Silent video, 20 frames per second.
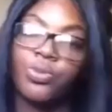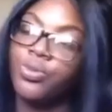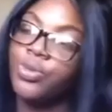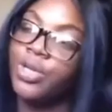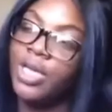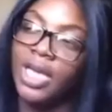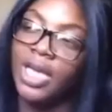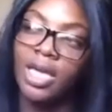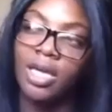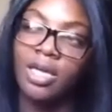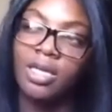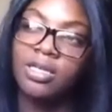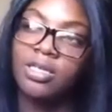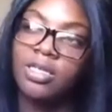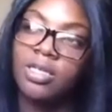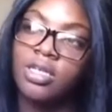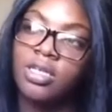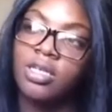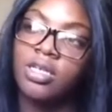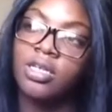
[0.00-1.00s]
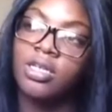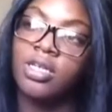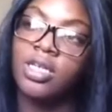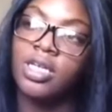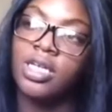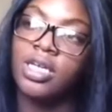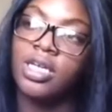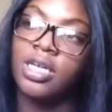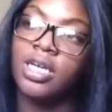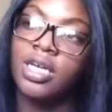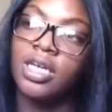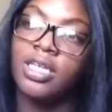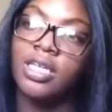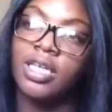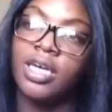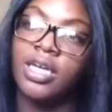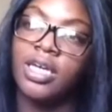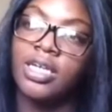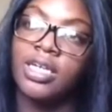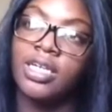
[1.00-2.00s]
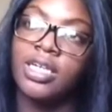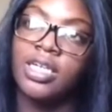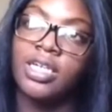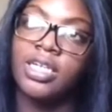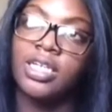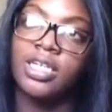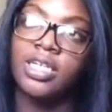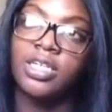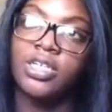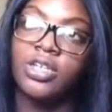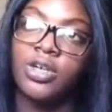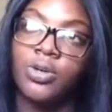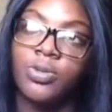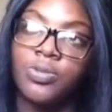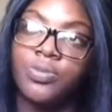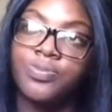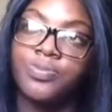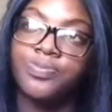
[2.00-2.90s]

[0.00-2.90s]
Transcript: yeah, and like, he didn't know.